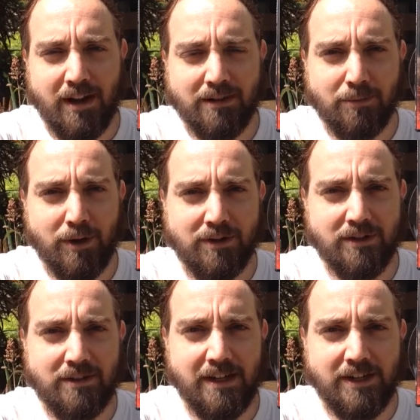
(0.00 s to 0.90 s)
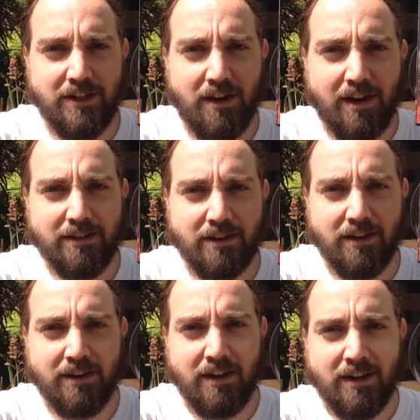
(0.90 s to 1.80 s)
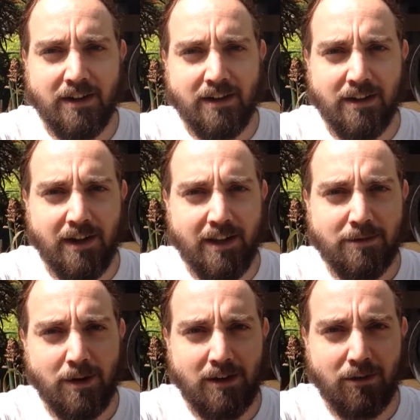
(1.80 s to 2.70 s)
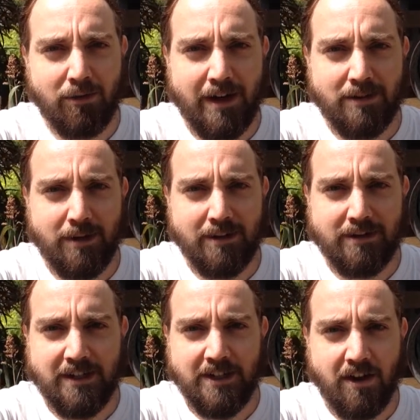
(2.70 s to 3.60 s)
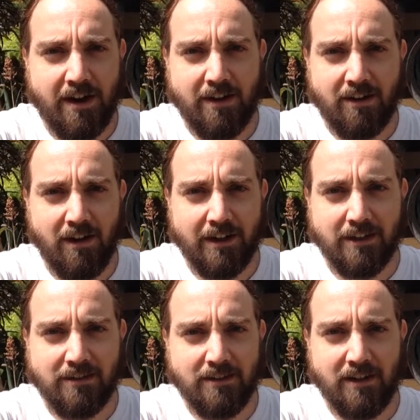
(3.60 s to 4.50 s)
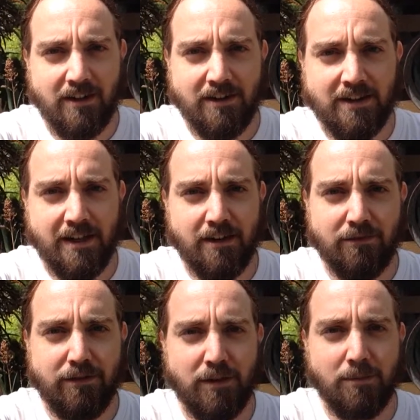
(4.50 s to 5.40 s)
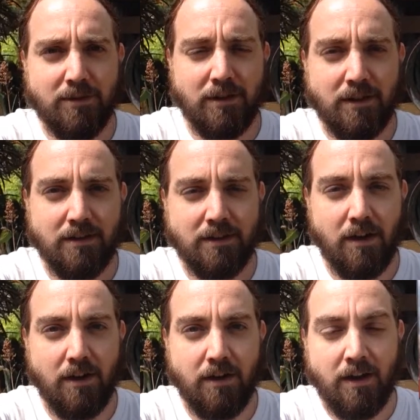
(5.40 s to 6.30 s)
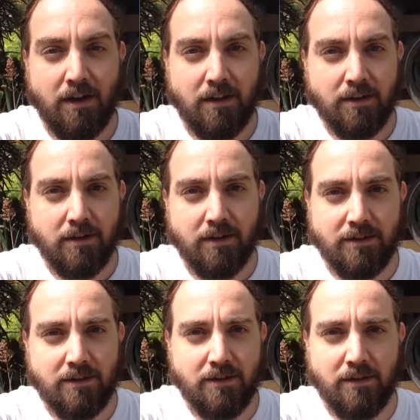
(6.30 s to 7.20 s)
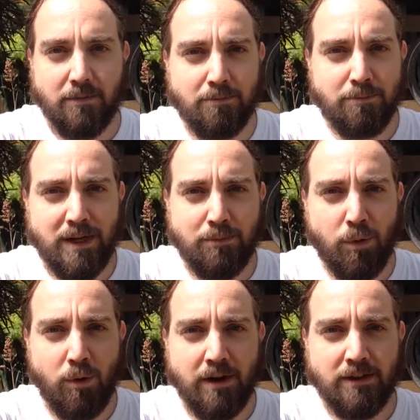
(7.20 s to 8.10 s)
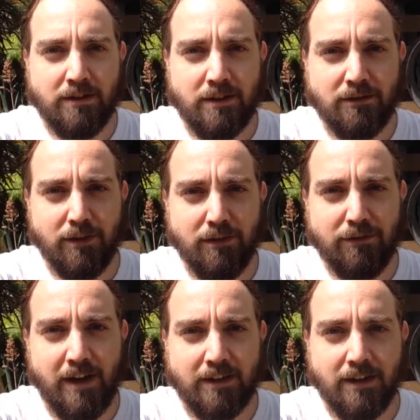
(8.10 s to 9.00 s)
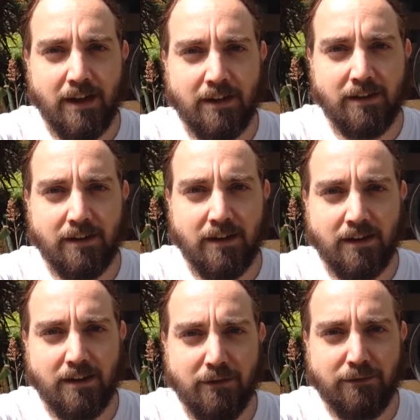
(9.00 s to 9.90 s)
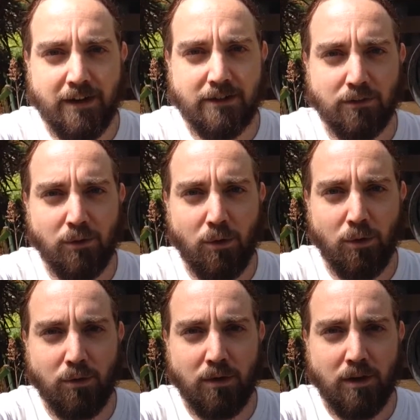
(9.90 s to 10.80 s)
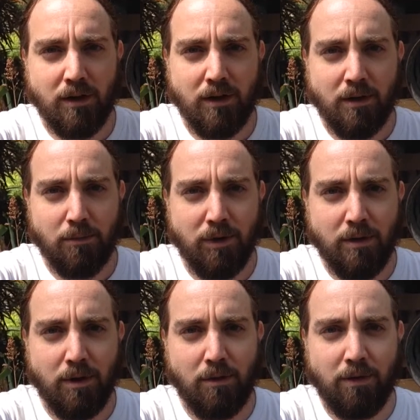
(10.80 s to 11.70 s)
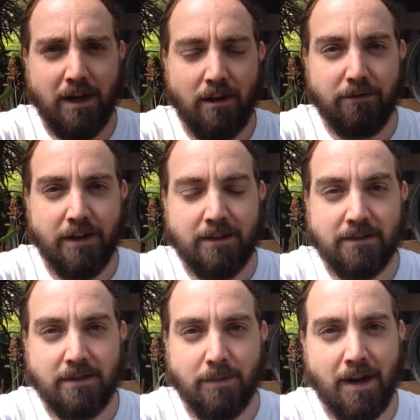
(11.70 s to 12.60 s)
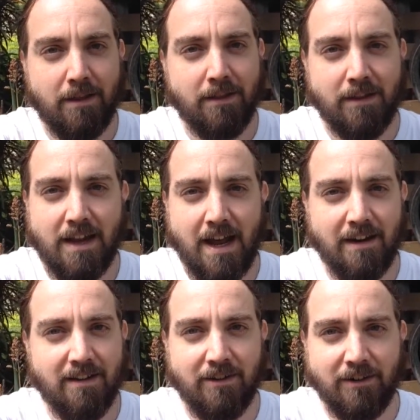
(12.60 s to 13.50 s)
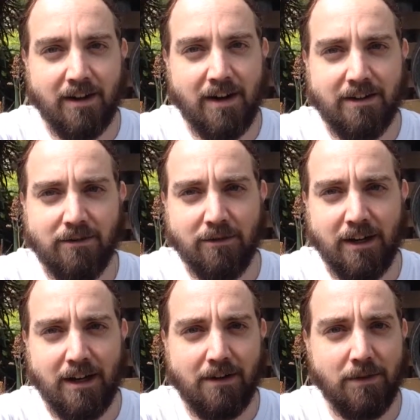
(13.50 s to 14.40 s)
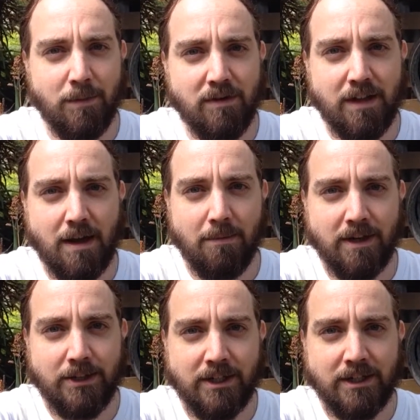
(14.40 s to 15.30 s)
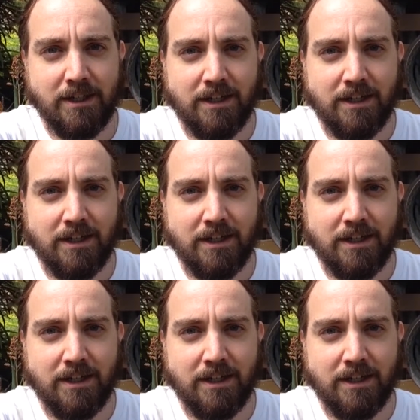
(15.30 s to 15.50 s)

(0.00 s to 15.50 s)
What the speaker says: to CGI. So, yeah, that's my little rant about CGI. I don't like it. I don't dig it in films. So, big points for the fact that the effects are all pretty well real effects. But other than that, look, I didn't really love the movie that much.